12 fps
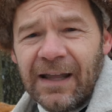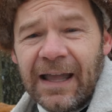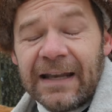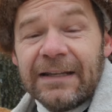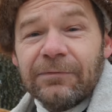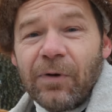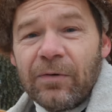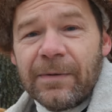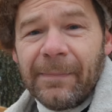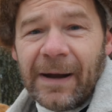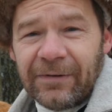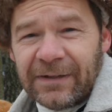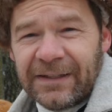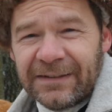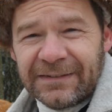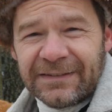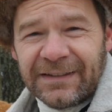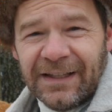and he wrote about
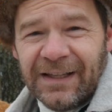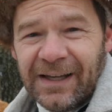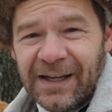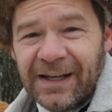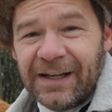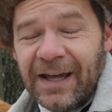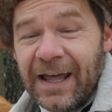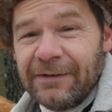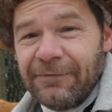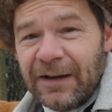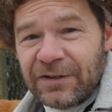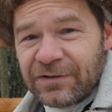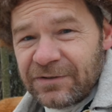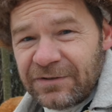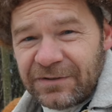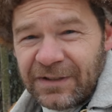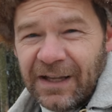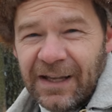his uh,
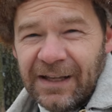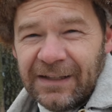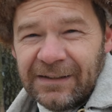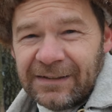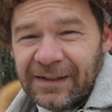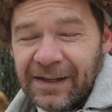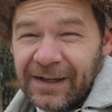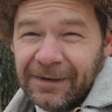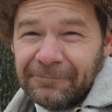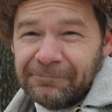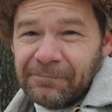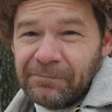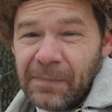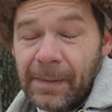adventures and um,